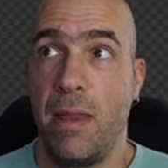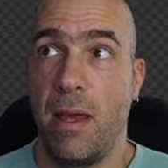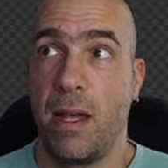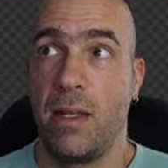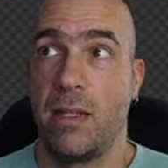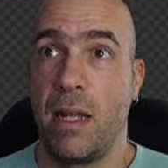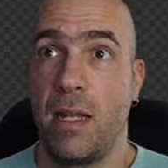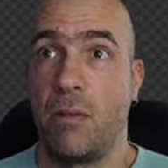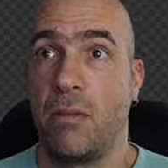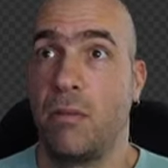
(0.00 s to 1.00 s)
then I
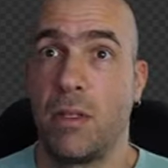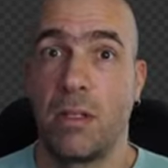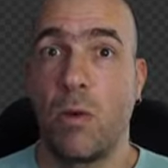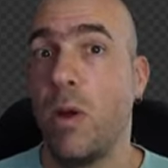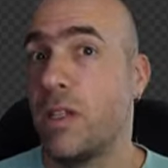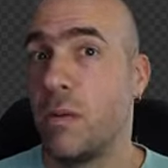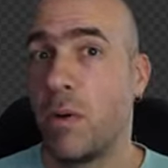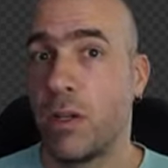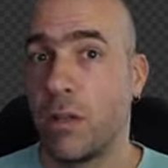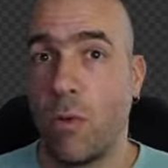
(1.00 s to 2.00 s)
decided to just quit
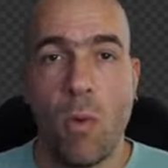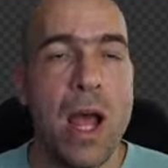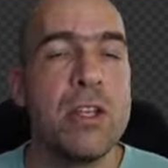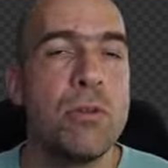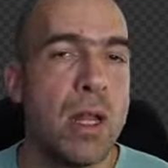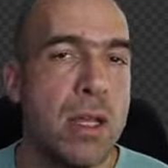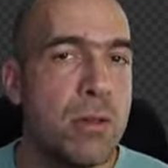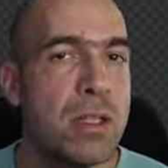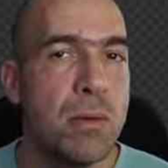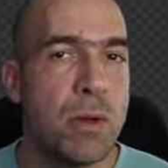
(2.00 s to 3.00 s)
ZBrush. Why should I
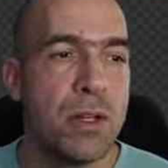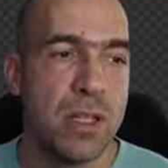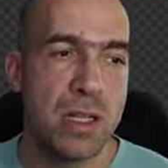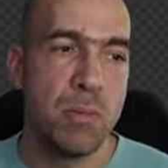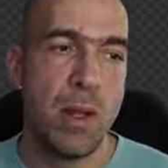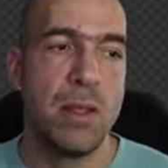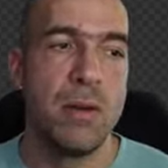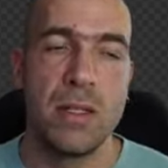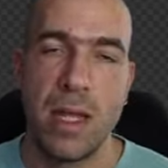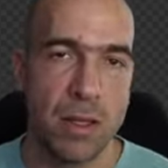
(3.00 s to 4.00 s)
use ZBrush since
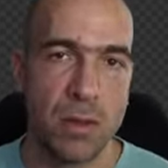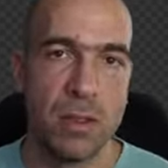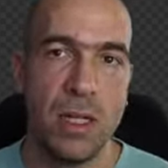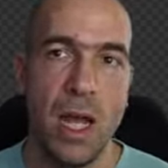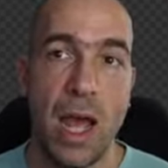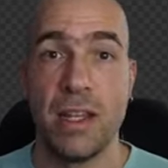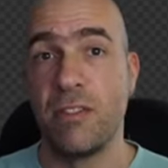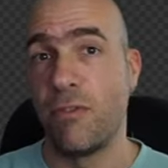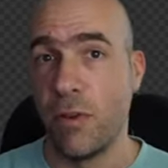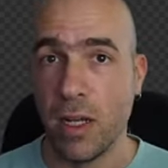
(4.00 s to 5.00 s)
Blender is that good and
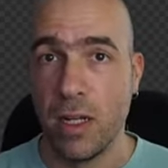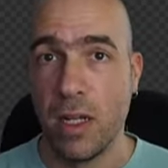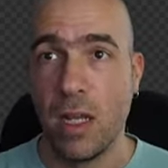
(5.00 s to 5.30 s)
it's free?